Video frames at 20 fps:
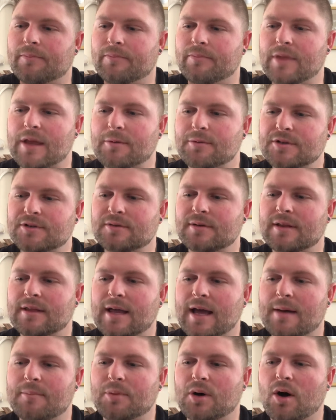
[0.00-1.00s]
they were doing
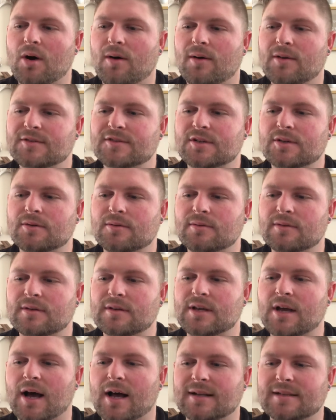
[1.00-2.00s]
that, but also
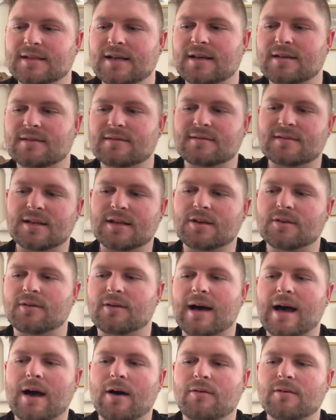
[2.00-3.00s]
God takes Ezekiel
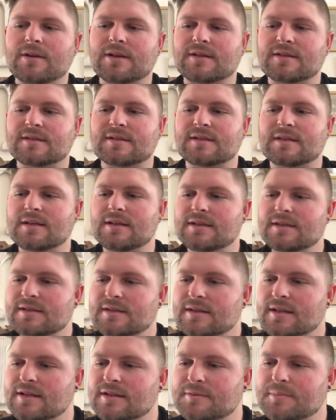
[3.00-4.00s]
out and he sees
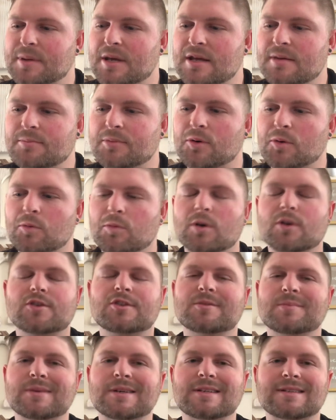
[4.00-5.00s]
these people
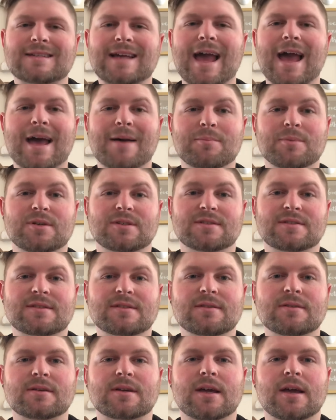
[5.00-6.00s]
worshiping Tammuz,
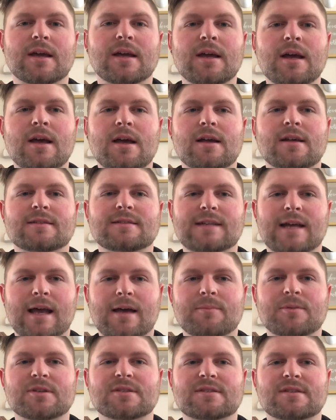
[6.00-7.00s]
okay? And
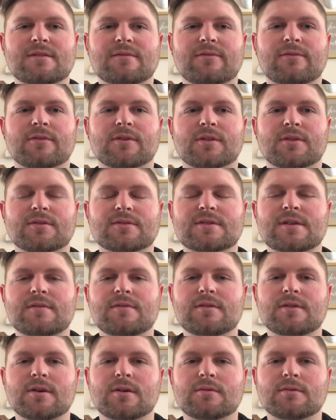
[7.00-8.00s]
Tammuz, if for those that
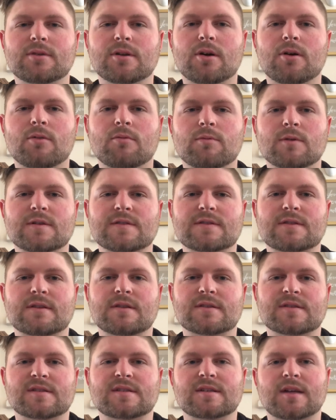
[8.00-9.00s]
you don't know, was
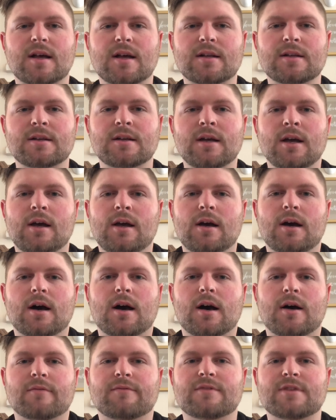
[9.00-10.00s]
the son
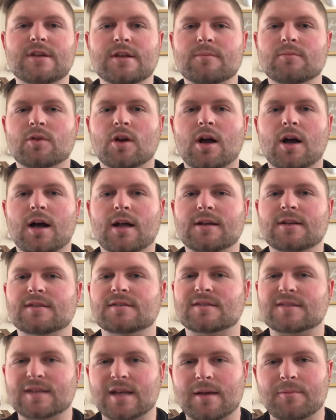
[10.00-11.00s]
of Nimrod and
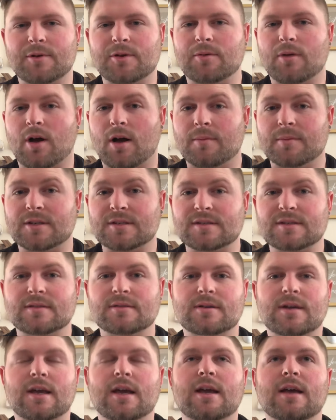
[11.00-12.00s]
Semiramis,
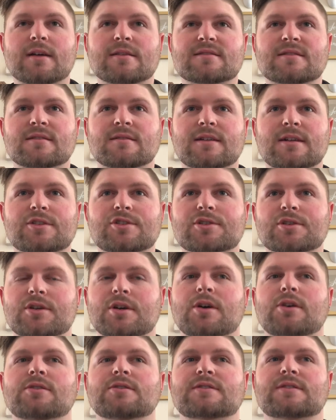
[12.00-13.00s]
okay, as the legend
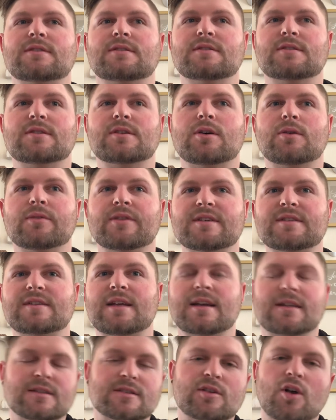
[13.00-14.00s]
goes. And so this
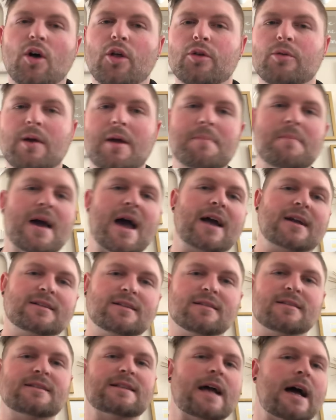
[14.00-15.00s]
takes us all the way back
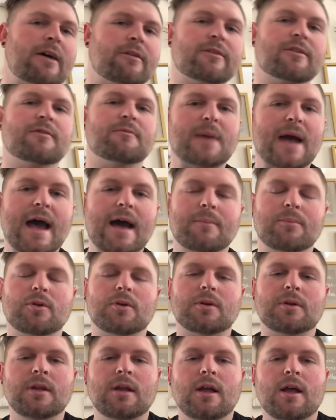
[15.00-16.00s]
to the Tower of
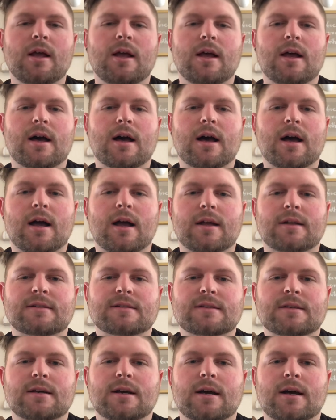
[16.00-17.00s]
Babel.
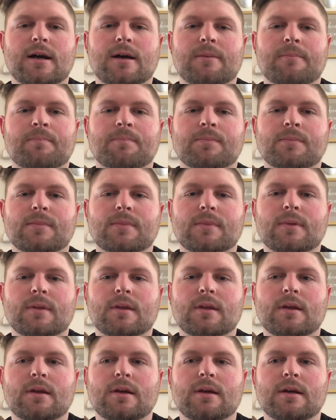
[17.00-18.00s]
And
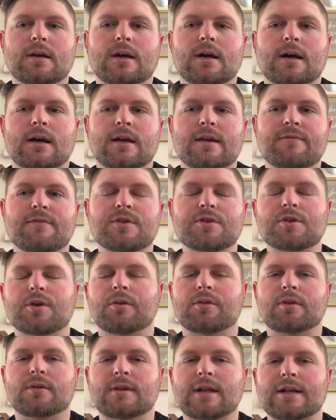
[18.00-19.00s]
if you
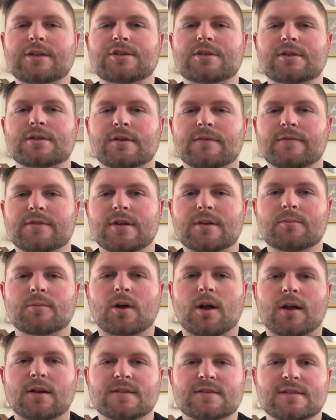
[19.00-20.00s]
know the legend of
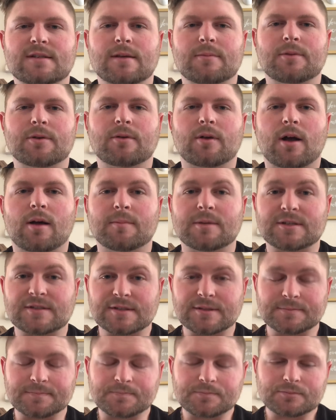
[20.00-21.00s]
Nimrod and
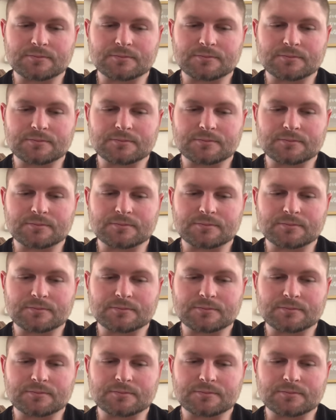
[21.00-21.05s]
Semiramis,